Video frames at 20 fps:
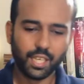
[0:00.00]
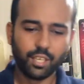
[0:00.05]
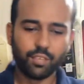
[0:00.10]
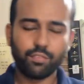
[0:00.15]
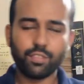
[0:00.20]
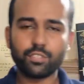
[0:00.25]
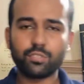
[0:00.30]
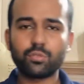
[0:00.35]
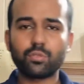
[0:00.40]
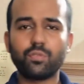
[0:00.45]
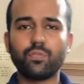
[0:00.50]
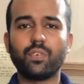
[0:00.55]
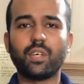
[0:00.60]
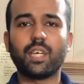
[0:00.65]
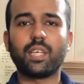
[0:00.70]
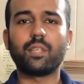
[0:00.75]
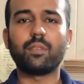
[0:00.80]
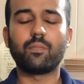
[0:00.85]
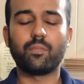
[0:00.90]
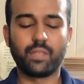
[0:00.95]
First of
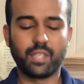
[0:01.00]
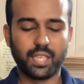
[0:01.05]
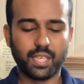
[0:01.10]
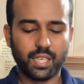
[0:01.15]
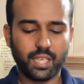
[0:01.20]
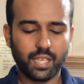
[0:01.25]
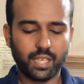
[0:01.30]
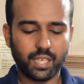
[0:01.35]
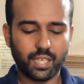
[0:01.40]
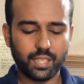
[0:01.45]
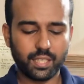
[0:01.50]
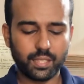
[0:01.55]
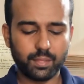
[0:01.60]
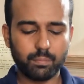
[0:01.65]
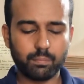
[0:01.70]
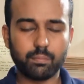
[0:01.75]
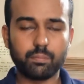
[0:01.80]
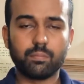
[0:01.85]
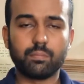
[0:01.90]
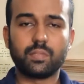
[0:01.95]
all,
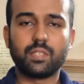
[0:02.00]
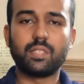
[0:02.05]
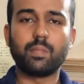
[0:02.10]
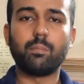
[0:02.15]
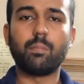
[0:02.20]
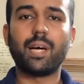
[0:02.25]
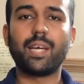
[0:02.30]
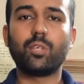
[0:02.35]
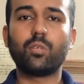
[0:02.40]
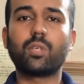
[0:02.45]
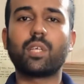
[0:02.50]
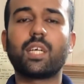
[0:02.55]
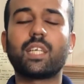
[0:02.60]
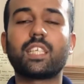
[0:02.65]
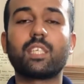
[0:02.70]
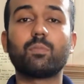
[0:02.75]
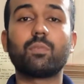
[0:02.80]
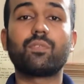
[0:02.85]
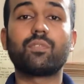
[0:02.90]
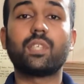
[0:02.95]
the
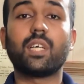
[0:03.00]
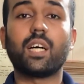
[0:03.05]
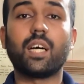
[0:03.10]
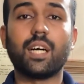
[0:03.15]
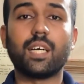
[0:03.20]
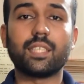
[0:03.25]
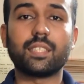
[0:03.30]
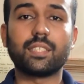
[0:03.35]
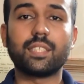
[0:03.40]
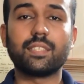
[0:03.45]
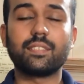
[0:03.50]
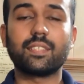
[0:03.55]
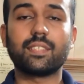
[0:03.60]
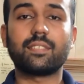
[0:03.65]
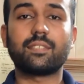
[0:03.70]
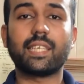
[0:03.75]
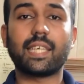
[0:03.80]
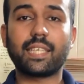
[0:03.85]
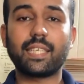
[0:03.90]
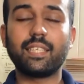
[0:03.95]
myocardium of the heart. There is a
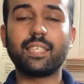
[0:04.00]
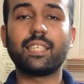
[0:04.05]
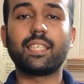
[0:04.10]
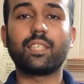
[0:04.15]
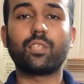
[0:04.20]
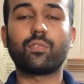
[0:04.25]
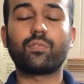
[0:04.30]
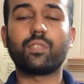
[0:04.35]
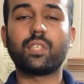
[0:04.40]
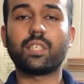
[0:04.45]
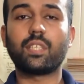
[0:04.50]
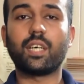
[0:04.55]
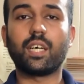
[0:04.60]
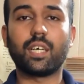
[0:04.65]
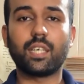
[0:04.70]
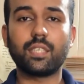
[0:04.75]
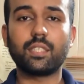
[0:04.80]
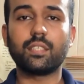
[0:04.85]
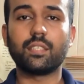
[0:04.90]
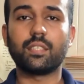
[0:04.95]
second layer of the
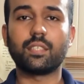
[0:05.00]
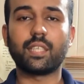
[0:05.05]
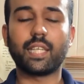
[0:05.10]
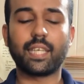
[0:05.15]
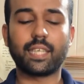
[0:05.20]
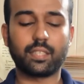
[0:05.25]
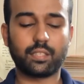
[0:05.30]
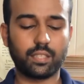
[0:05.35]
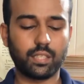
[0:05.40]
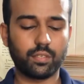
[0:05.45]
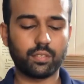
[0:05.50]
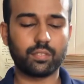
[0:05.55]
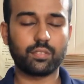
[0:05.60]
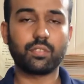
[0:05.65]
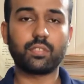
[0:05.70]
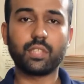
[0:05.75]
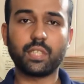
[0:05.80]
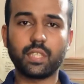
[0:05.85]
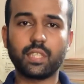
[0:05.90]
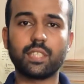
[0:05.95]
heart, like the
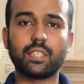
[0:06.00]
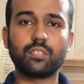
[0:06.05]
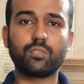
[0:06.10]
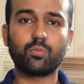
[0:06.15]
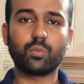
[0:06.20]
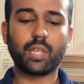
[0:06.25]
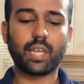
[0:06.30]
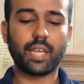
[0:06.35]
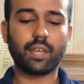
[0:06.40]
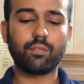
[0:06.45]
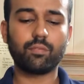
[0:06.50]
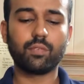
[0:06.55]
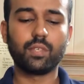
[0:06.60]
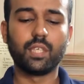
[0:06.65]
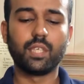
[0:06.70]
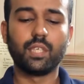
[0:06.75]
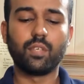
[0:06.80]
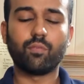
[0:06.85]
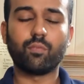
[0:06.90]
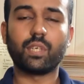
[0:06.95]
three layers we have.
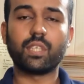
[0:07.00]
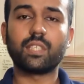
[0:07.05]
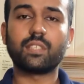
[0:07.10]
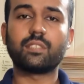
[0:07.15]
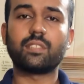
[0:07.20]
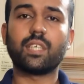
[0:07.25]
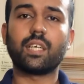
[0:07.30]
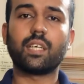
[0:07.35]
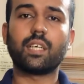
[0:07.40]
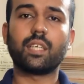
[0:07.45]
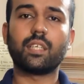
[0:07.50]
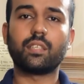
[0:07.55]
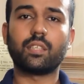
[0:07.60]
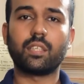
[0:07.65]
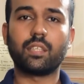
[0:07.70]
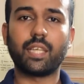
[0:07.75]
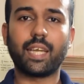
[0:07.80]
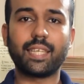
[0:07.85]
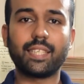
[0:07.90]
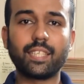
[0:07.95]
One is the
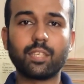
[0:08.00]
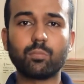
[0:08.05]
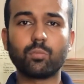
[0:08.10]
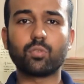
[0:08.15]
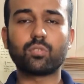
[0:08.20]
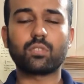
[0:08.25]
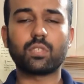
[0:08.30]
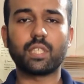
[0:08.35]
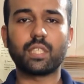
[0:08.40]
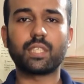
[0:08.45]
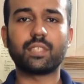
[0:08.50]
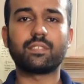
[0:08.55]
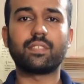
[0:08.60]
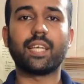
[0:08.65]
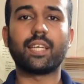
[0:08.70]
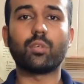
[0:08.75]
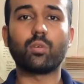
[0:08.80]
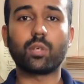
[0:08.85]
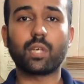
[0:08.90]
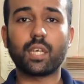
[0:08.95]
innermost layer is the
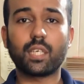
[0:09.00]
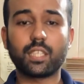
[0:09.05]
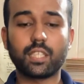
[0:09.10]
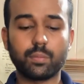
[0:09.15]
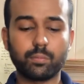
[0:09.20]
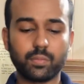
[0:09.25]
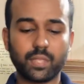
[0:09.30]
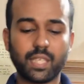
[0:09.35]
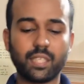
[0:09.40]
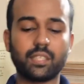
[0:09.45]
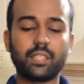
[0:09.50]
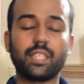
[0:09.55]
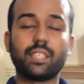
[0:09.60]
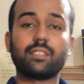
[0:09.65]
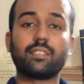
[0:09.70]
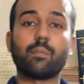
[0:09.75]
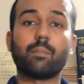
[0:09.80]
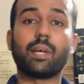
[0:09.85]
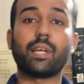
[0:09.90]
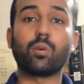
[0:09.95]
endocardium, then there
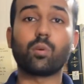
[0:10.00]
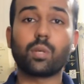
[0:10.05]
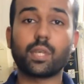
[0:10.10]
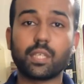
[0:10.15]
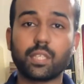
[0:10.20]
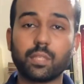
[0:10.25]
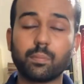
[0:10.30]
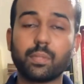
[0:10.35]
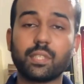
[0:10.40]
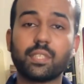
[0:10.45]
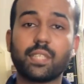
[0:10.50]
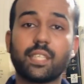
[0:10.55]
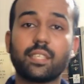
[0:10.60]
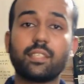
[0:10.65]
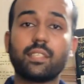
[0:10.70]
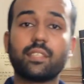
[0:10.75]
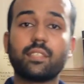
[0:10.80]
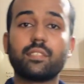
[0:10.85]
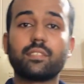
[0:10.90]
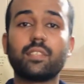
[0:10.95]
is a myocardium, and then
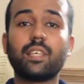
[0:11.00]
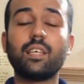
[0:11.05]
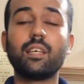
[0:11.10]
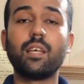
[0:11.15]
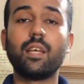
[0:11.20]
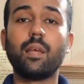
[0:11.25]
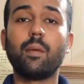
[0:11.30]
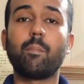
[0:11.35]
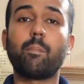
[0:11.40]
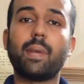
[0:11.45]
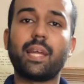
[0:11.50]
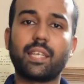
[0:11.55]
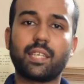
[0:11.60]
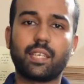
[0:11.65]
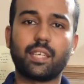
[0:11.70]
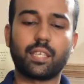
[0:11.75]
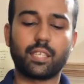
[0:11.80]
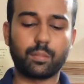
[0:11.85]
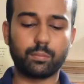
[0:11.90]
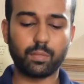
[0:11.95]
there is a
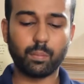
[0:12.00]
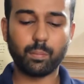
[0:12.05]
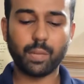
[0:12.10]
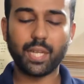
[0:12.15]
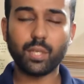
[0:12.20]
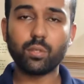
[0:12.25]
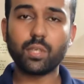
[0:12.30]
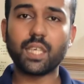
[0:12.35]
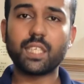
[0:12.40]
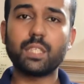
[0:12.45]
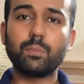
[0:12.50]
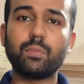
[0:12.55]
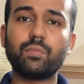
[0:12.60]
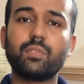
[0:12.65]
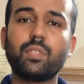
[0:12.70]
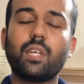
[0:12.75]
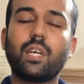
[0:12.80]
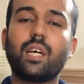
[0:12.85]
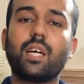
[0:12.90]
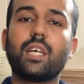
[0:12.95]
pericardium. The myocardium of
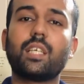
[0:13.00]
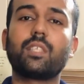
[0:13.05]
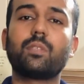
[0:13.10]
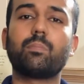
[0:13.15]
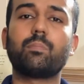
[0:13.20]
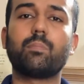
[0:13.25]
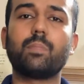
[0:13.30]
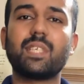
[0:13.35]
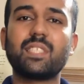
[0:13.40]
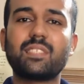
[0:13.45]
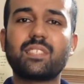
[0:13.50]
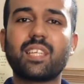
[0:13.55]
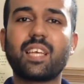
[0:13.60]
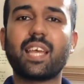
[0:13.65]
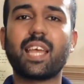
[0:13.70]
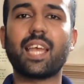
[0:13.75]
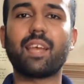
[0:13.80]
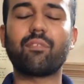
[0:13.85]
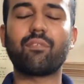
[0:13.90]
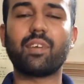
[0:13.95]
the heart must
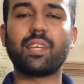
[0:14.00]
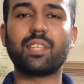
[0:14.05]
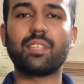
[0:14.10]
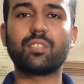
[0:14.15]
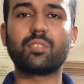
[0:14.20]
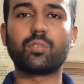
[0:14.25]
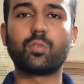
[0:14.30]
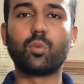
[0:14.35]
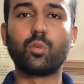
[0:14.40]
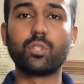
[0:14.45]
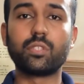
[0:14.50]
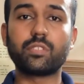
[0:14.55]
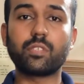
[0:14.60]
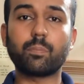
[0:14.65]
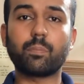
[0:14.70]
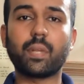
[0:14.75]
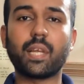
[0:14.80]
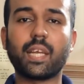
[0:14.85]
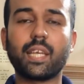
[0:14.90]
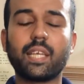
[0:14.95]
have very good
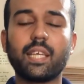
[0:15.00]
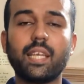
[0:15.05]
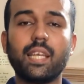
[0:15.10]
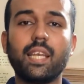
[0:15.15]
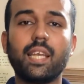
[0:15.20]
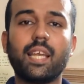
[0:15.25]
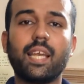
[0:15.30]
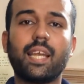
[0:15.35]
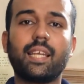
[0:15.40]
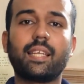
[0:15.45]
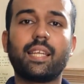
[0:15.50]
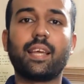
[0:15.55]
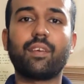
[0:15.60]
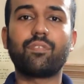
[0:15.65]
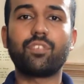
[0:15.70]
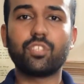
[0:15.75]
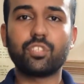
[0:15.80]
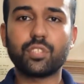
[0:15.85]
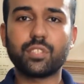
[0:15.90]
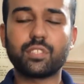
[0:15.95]
supply and
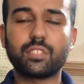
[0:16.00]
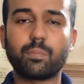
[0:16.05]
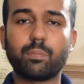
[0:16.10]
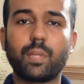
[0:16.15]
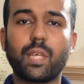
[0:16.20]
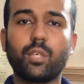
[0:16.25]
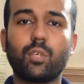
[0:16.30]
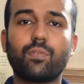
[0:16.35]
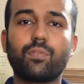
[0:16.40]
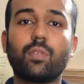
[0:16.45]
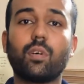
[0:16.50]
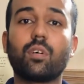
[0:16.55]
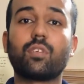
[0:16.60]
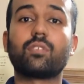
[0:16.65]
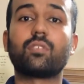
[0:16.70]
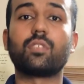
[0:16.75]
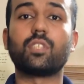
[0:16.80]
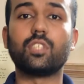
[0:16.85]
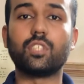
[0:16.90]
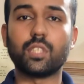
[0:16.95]
efficient supply of the
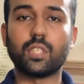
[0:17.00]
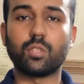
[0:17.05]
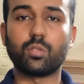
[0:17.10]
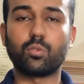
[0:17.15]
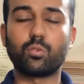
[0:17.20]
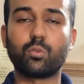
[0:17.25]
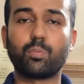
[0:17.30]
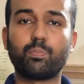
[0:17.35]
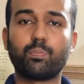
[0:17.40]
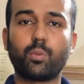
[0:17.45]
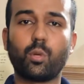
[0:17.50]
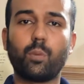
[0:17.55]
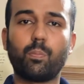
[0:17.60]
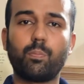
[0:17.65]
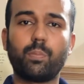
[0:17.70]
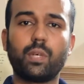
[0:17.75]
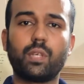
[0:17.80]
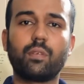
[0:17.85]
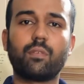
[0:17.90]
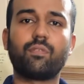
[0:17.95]
oxygen to
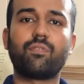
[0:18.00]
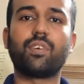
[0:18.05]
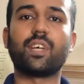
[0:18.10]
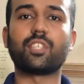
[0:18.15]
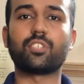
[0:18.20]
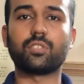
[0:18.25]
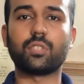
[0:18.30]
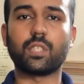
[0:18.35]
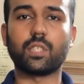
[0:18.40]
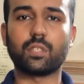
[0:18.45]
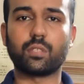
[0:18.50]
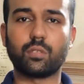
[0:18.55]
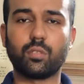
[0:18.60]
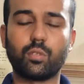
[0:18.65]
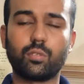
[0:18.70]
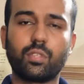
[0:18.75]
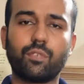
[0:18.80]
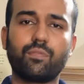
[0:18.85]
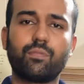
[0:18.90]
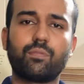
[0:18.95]
proper functioning
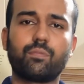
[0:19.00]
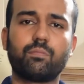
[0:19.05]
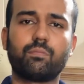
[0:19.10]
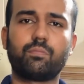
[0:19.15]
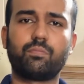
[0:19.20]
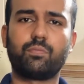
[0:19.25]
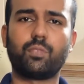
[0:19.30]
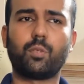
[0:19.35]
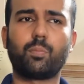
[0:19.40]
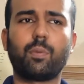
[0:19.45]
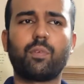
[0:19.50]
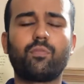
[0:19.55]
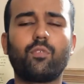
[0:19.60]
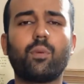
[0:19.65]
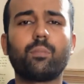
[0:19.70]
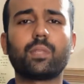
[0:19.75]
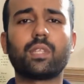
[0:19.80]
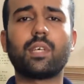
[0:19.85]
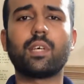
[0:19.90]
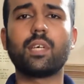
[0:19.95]
or for
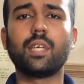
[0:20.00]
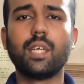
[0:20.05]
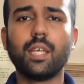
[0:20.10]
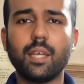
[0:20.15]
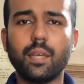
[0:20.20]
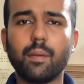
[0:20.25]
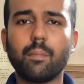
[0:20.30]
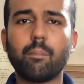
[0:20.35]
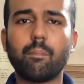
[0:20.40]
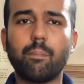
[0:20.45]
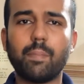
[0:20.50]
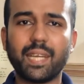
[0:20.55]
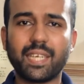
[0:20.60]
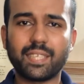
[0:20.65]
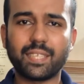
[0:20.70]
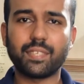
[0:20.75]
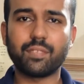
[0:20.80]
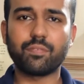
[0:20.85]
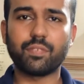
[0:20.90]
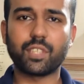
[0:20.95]
performing the
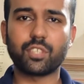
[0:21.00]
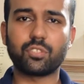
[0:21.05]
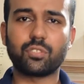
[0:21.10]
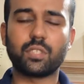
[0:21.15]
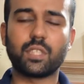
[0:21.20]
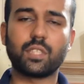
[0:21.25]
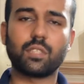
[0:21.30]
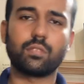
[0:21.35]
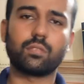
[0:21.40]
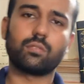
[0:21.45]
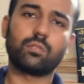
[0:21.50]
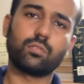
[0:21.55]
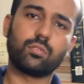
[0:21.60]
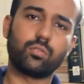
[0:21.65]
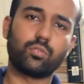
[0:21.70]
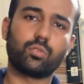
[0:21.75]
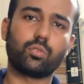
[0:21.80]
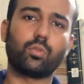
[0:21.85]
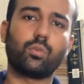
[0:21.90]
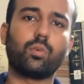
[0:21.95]
better functioning.
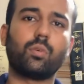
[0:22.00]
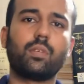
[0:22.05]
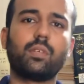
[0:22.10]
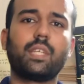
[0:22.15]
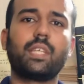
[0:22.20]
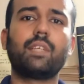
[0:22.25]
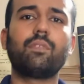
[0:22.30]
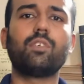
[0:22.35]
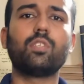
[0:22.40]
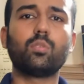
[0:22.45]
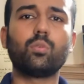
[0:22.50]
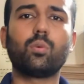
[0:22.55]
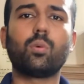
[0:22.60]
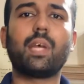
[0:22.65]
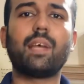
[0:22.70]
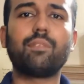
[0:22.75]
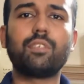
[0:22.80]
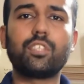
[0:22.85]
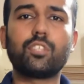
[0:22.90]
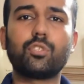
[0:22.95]
So even though
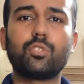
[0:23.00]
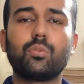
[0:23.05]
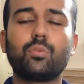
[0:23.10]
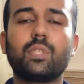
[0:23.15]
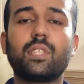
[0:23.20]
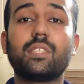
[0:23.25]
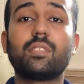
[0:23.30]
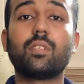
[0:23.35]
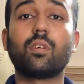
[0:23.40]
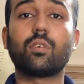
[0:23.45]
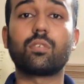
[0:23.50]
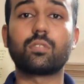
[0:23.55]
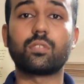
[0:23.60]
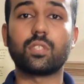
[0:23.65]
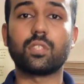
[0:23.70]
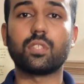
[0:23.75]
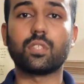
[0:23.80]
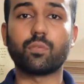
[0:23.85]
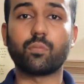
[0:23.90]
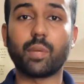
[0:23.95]
every tissue needs the
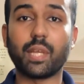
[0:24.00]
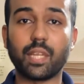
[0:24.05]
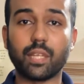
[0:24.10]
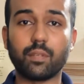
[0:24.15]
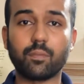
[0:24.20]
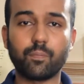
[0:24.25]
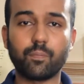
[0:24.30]
oxygen well,